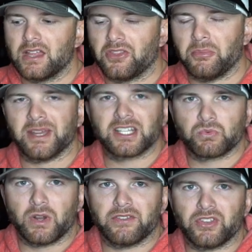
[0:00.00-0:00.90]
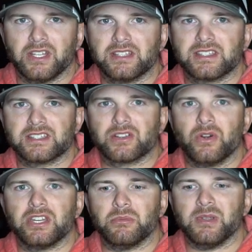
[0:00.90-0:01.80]
The biggest one of these is
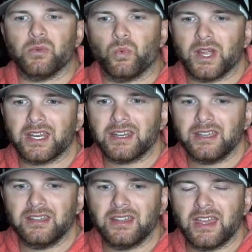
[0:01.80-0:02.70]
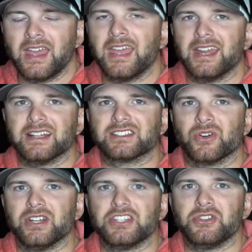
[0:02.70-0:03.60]
going to be wind, and it's
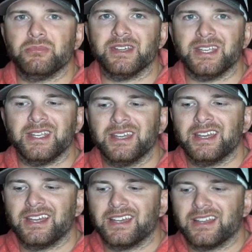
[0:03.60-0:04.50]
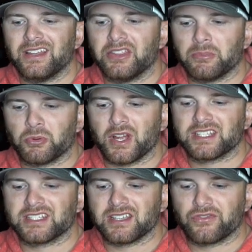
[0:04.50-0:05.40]
going to be the
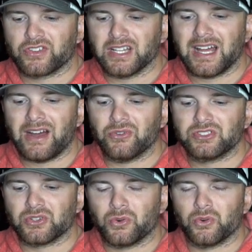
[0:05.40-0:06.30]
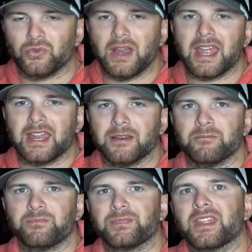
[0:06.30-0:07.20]
presence of clouds or rain.
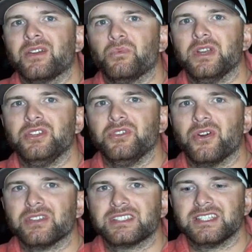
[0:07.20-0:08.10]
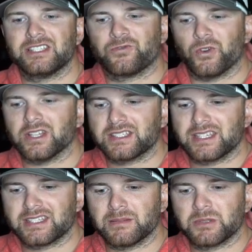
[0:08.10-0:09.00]
When you notice these front
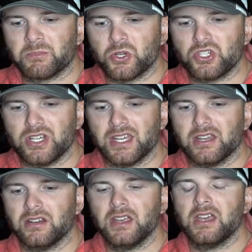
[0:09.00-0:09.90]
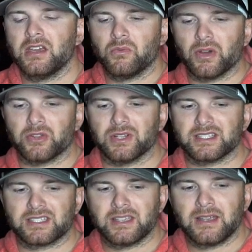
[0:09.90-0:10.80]
systems pushing in, whether
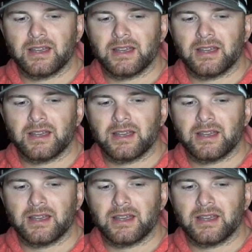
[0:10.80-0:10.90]
it's